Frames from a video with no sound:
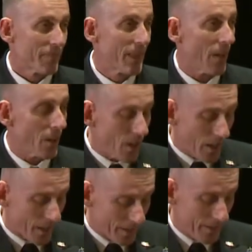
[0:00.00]
there
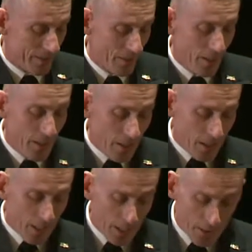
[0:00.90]
are
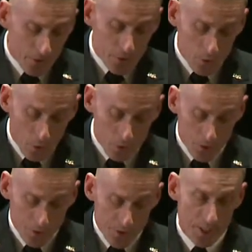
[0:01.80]
uh,
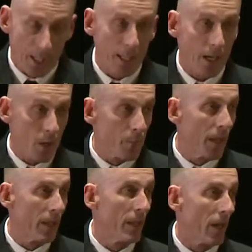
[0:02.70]
soldiers and
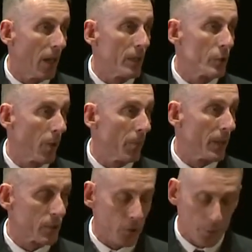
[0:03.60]
airmen on Joint
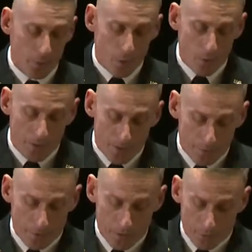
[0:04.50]
Base Lewis McChord that
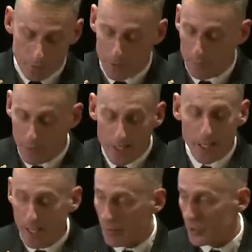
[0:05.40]
defend our freedom
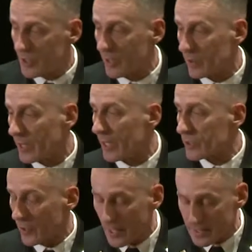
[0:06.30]
every single day.
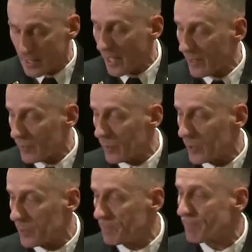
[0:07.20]
So, next slide, if you
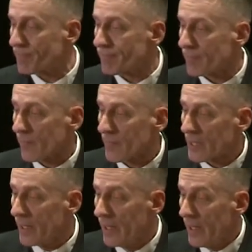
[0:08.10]
would.
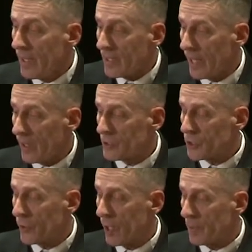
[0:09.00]
Now, in
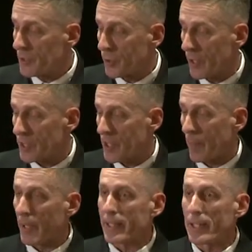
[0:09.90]
true Army tradition, I'm
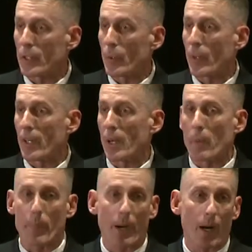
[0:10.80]
going to kill you with a
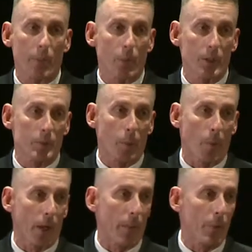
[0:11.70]
number of PowerPoints, but
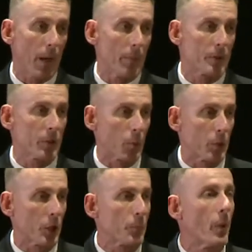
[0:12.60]
what I promise is we're
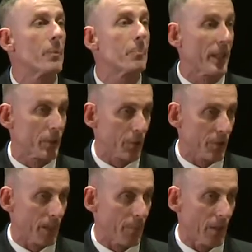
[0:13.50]
just putting pictures
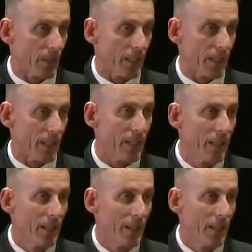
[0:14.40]
up there today